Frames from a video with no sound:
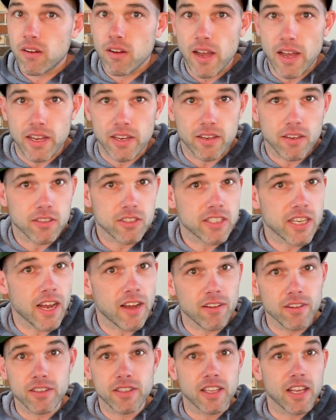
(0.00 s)
Hey,
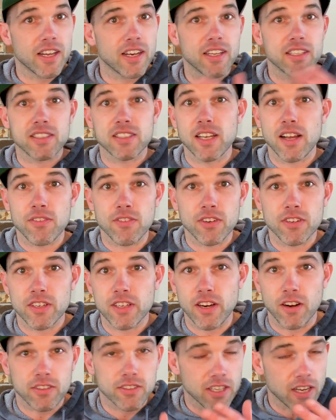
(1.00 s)
talent that has never,
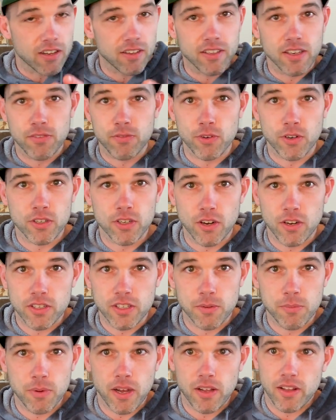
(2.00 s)
talent if we're
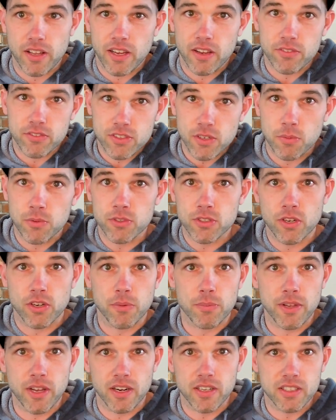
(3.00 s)
talking about like if someone was going
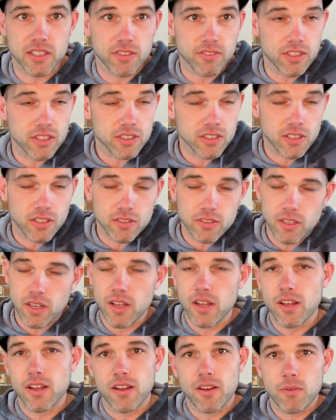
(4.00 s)
to be on a TV show,
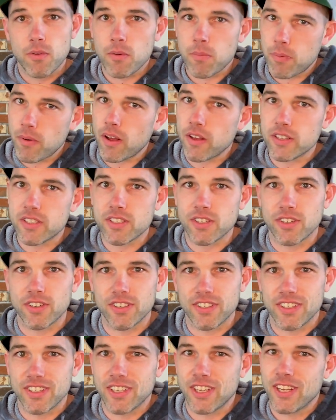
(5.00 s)
we're probably still
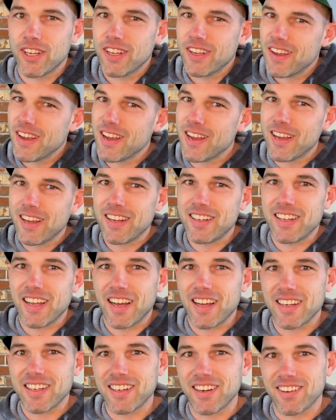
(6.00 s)
in
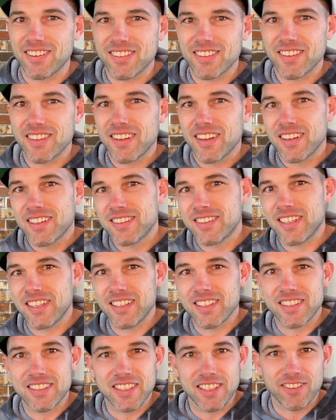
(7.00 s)
that, D
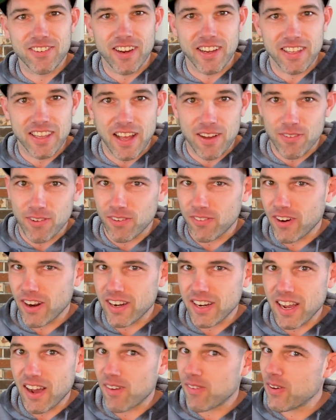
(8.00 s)
to C grade level
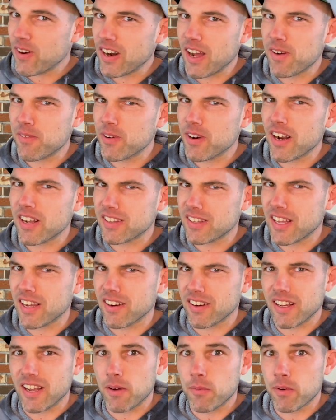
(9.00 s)
right now. We're not
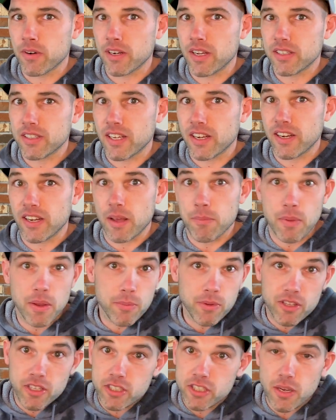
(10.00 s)
there yet.
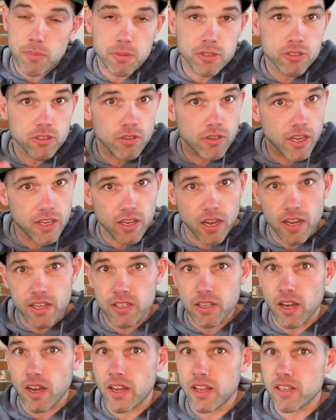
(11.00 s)
Maybe this episode
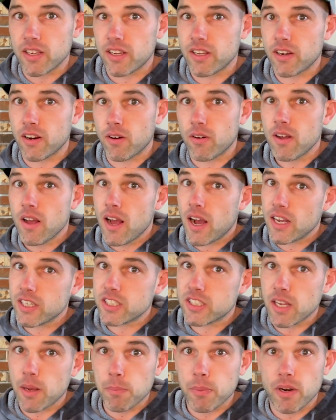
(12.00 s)
I
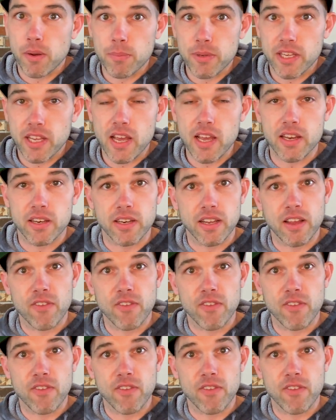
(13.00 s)
step it up again.